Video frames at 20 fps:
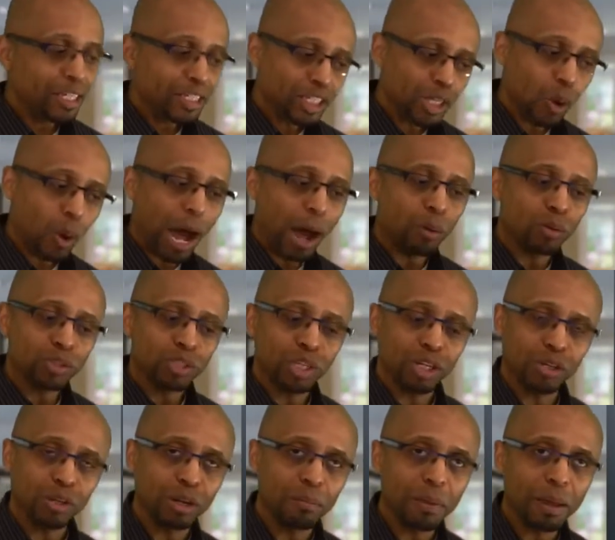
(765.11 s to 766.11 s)
So I was a
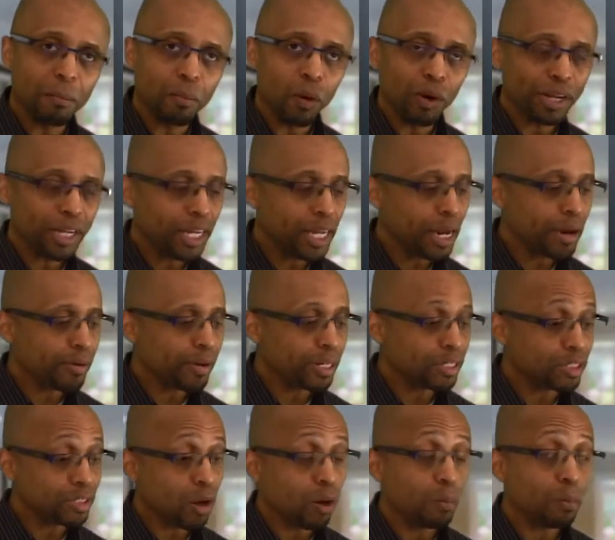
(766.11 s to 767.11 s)
little bit more
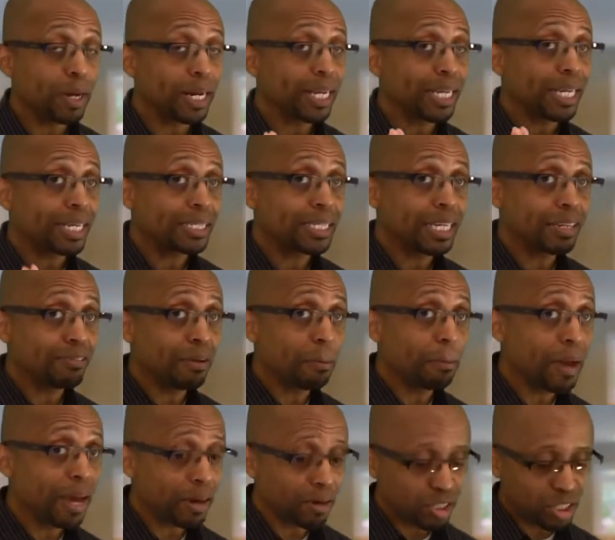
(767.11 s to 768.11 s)
curious. But it gets even
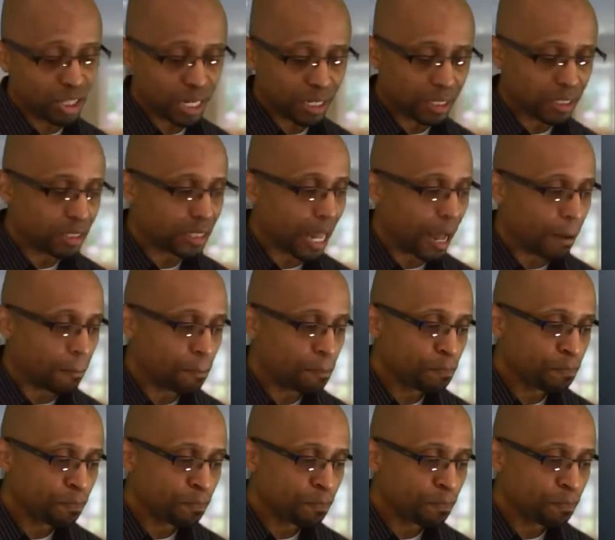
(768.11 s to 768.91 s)
better. Check this out.